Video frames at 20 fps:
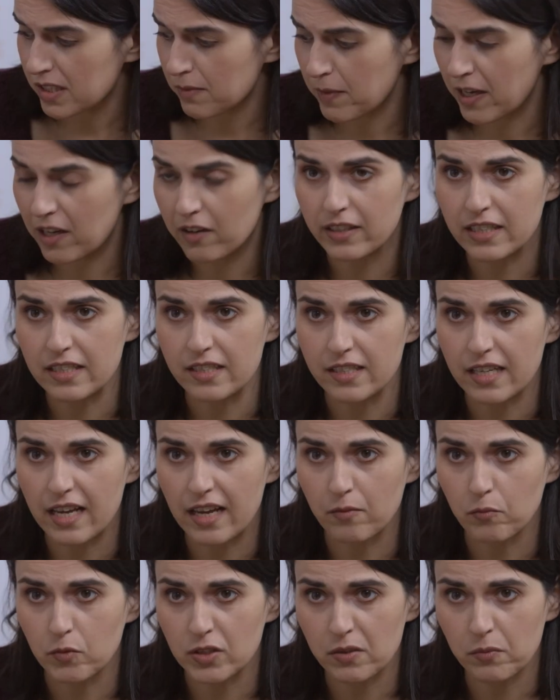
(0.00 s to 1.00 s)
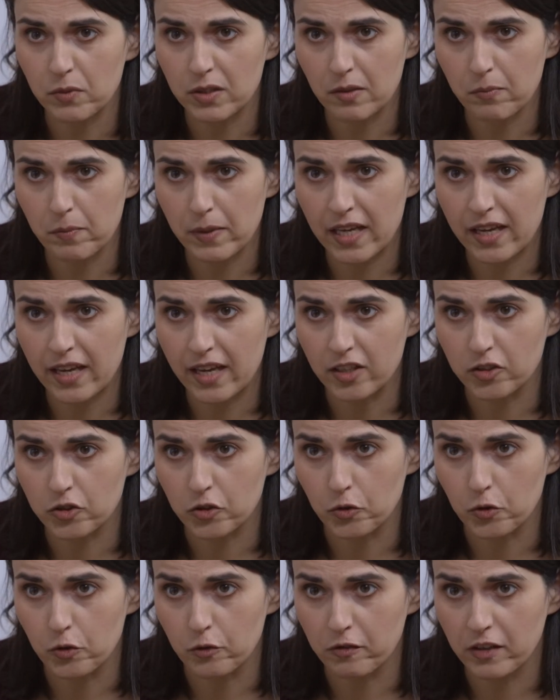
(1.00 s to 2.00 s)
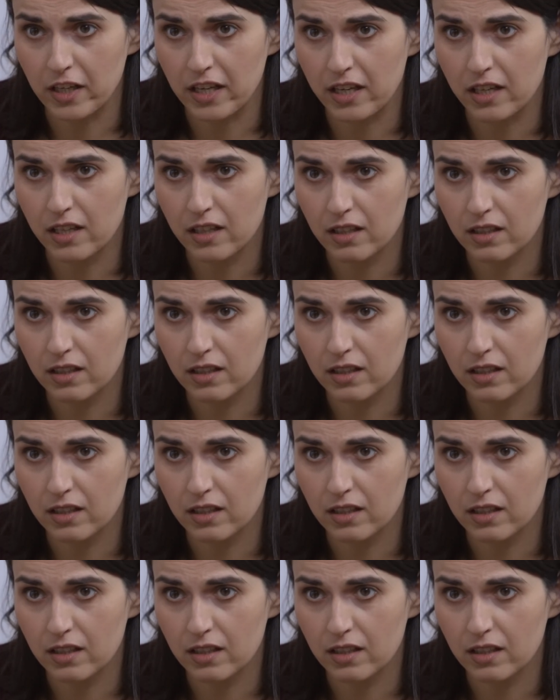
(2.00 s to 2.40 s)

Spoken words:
spell his name? Was it with a PH or a V?